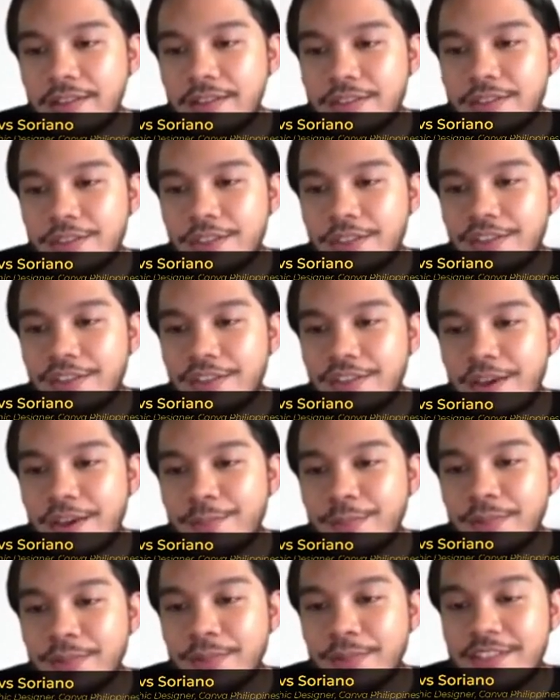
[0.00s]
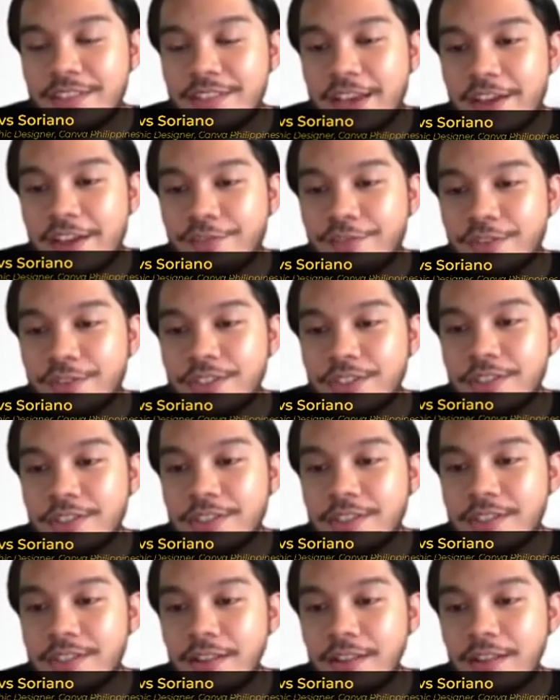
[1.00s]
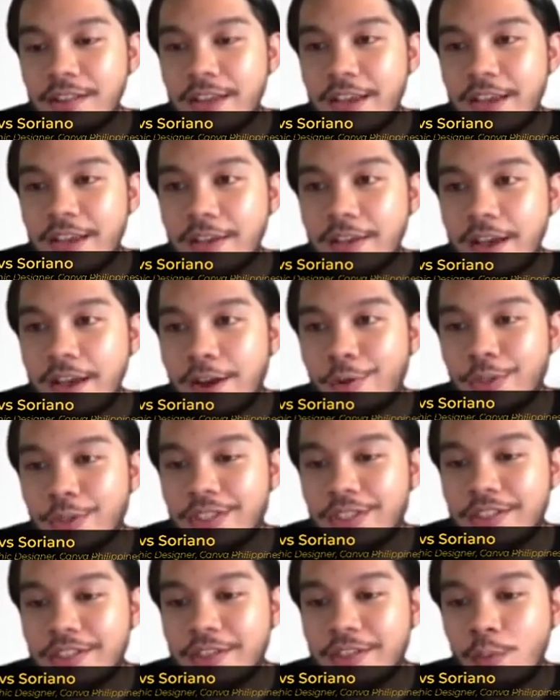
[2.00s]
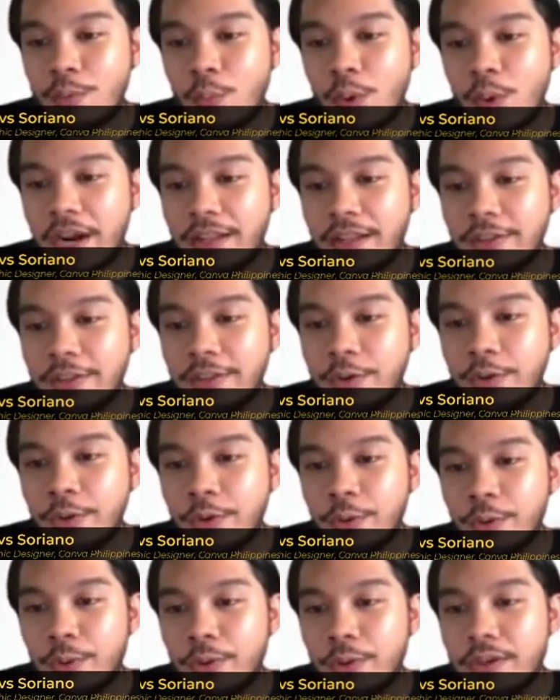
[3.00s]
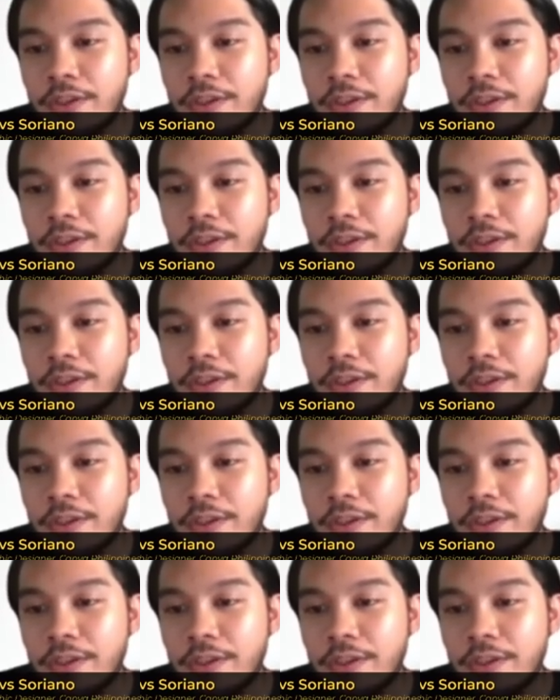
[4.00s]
to give emphasis, like how we did it a while ago.